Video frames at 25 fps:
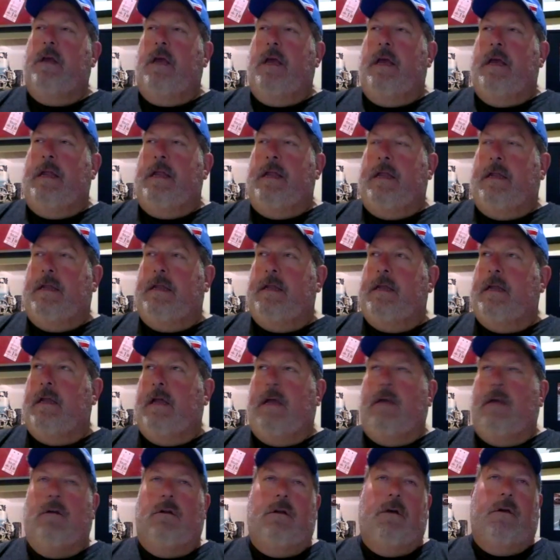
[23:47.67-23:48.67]
And they did.
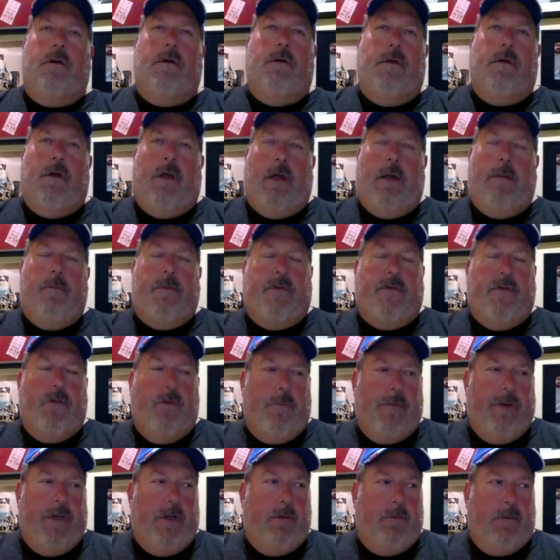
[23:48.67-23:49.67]
I don't know. I'm
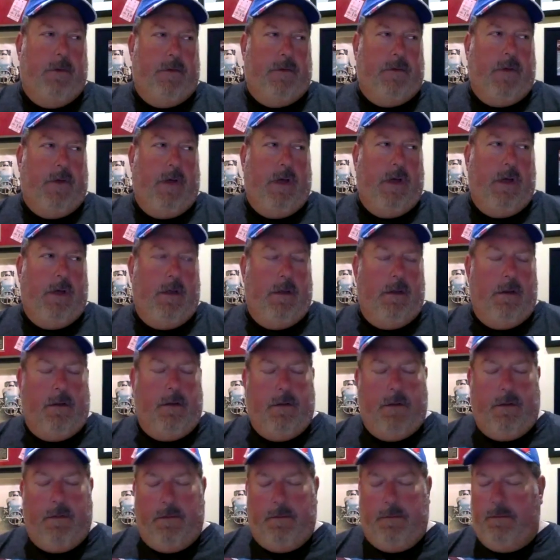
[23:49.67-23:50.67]
assuming it was
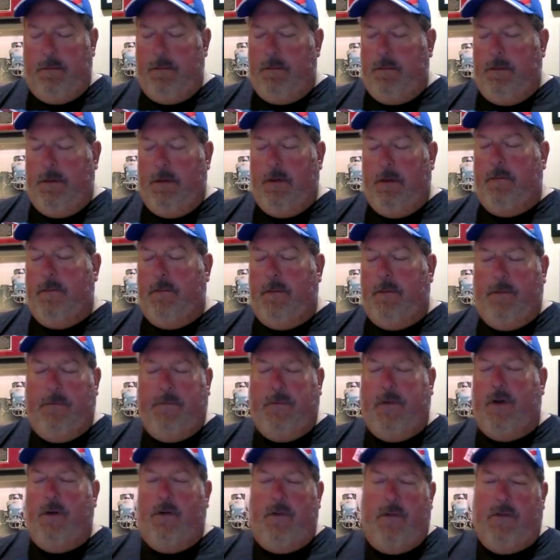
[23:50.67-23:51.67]
the
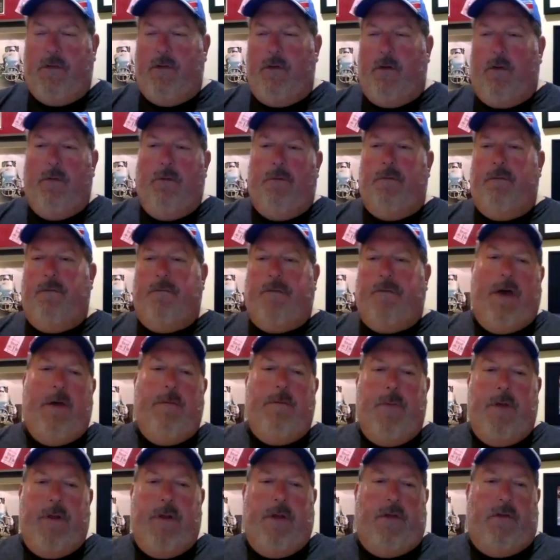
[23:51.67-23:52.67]
Firestone
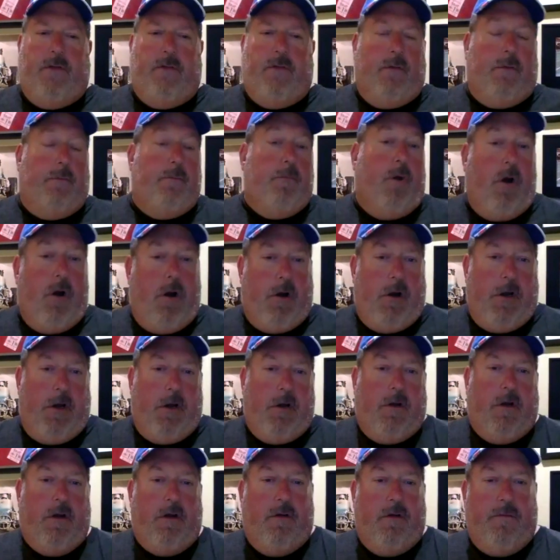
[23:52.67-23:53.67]
5 minutes with Mario. I
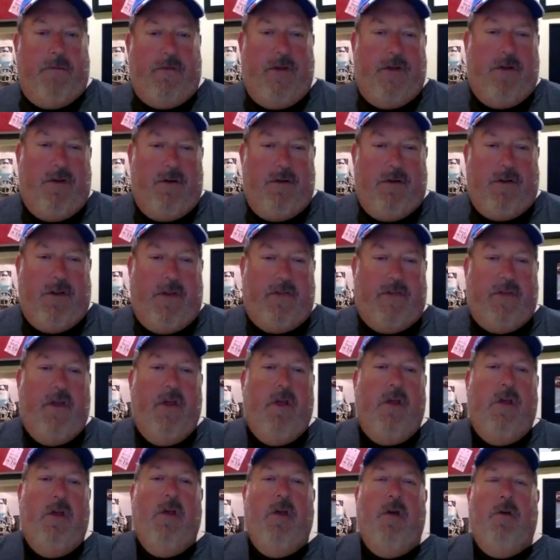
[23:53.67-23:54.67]
don't know if you heard this,
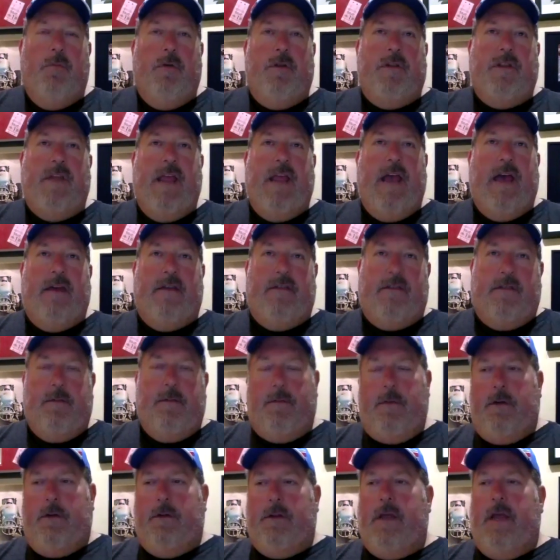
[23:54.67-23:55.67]
but they asked him.
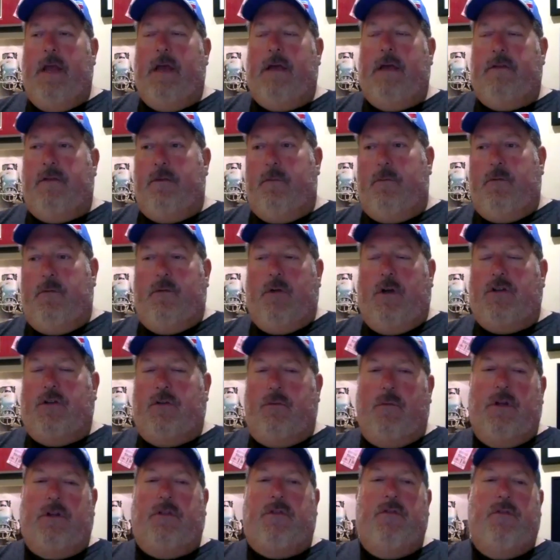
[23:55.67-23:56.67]
They asked him a
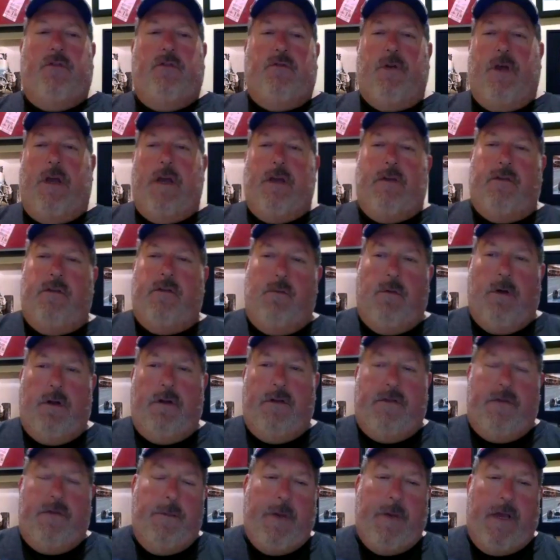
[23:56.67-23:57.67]
question: What two tracks do you want
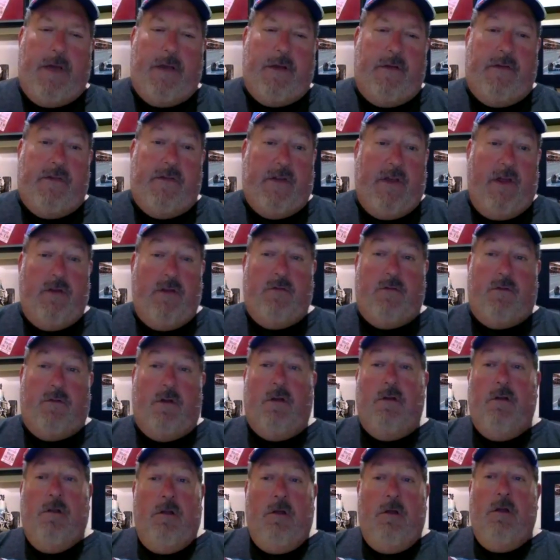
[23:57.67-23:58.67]
to see back in the
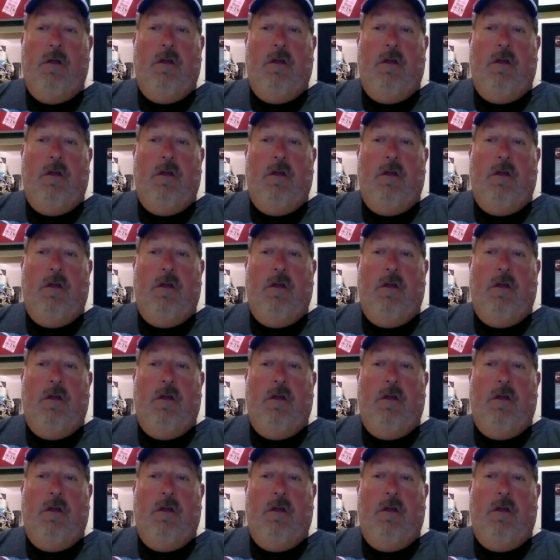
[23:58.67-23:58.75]
schedule?